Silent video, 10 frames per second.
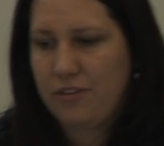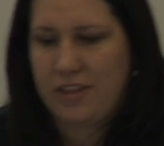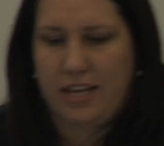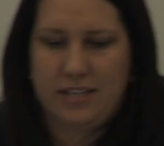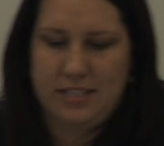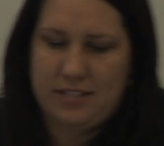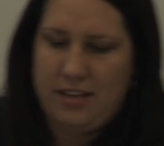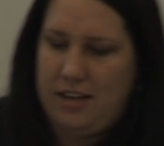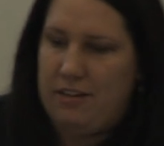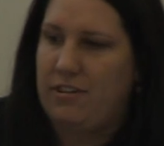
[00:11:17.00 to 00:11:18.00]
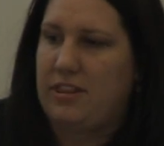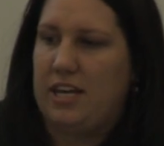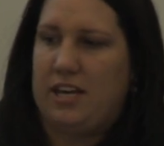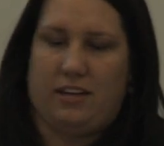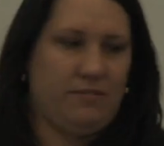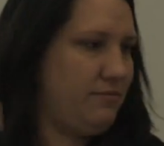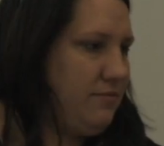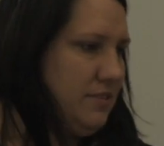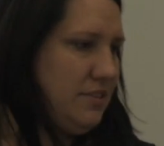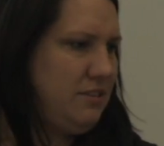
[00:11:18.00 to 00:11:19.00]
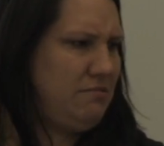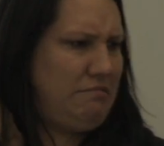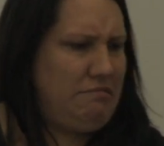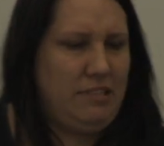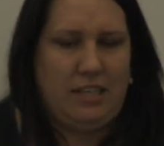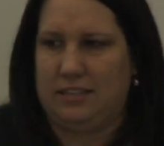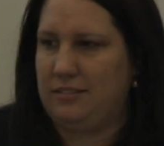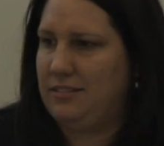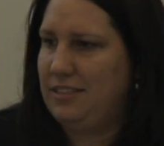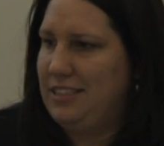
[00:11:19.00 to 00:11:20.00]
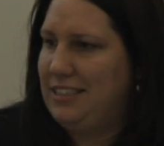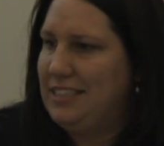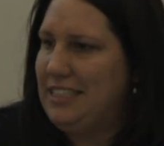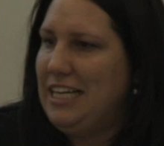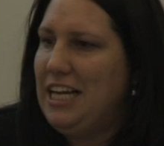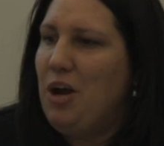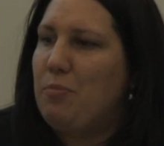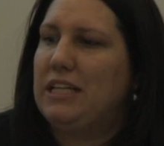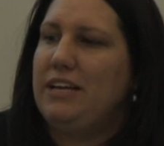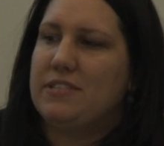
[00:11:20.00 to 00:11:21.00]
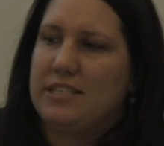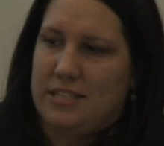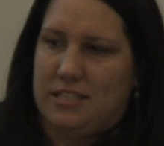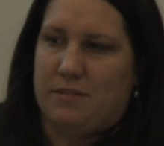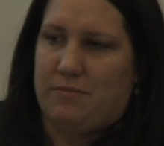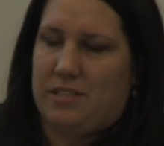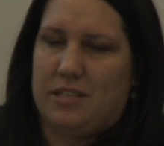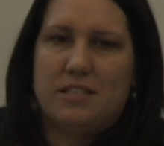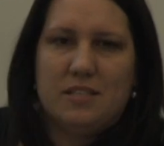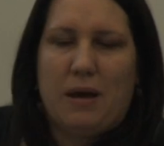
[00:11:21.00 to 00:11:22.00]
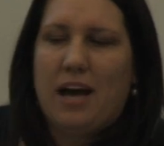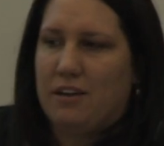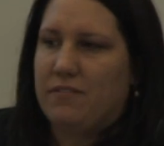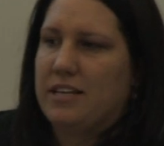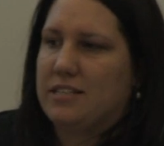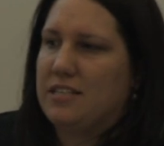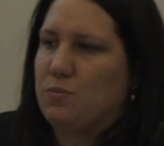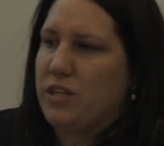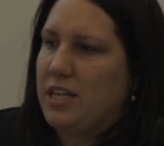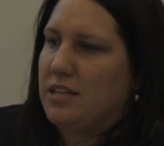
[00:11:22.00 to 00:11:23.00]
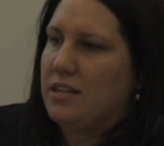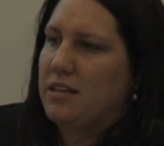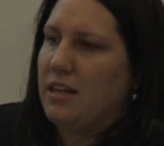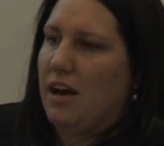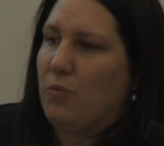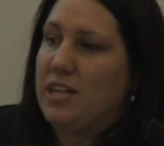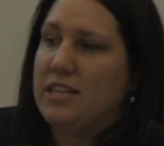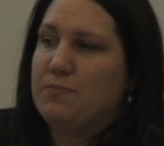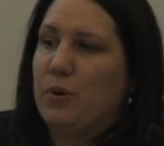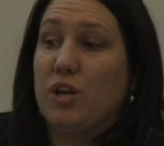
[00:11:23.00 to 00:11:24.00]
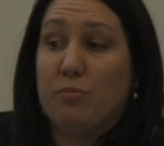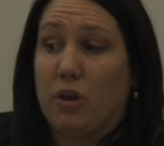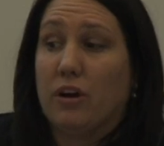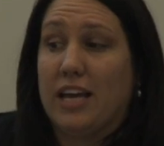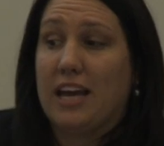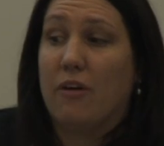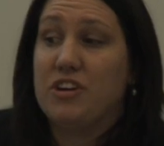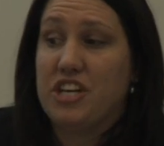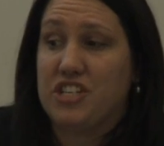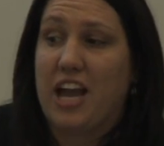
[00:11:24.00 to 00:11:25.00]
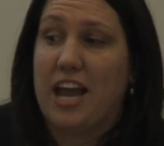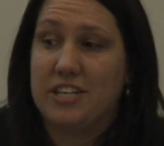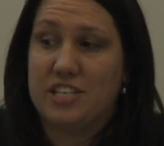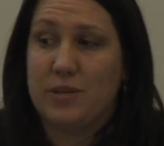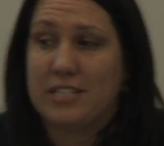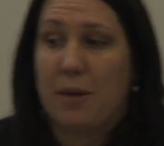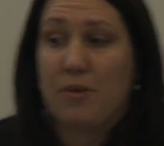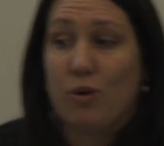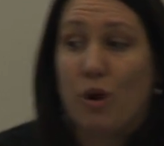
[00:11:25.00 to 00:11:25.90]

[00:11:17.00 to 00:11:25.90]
a few things for thinking. Yeah. Belief systems, and this is part of this, is within this building block, encourage educators to examine